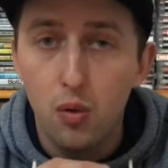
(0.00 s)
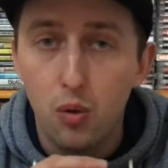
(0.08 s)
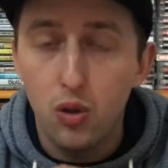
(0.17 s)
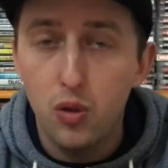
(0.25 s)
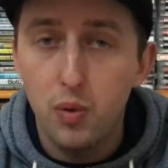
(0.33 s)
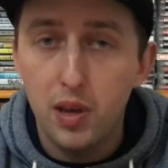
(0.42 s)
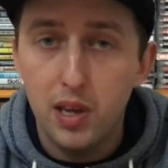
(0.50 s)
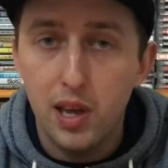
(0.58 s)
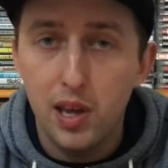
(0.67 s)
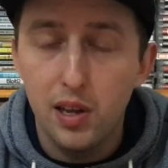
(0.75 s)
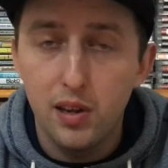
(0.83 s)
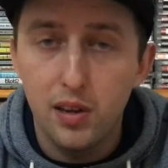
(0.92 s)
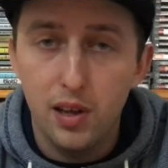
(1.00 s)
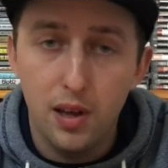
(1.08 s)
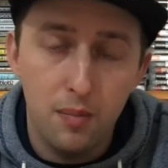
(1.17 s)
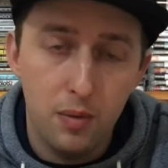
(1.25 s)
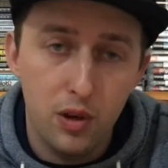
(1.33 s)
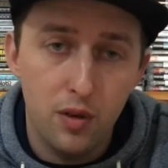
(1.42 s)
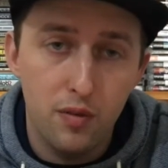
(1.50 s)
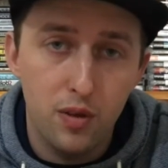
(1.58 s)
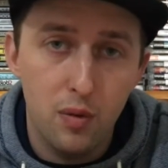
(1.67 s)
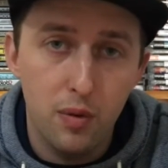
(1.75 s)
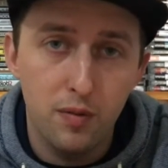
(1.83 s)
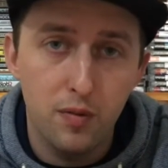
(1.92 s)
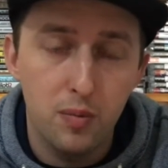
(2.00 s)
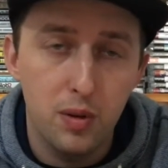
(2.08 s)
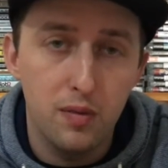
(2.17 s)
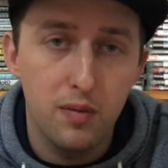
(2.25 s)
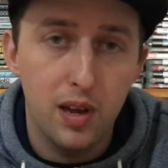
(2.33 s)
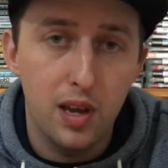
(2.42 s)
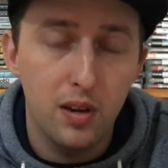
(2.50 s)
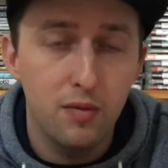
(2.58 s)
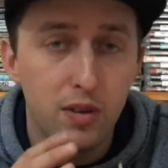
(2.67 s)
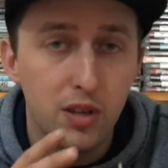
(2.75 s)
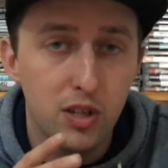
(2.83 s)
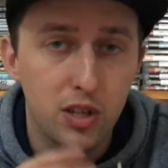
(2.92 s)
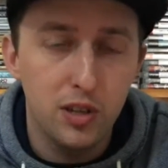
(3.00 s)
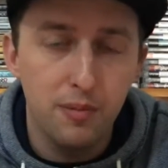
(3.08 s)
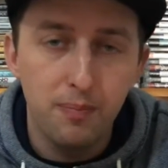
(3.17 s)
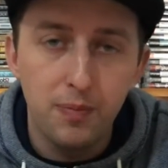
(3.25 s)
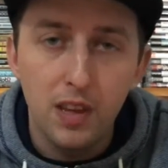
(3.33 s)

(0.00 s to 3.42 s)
Well, on the weekend, um, my girlfriend and I went for a bit of a, an adventure,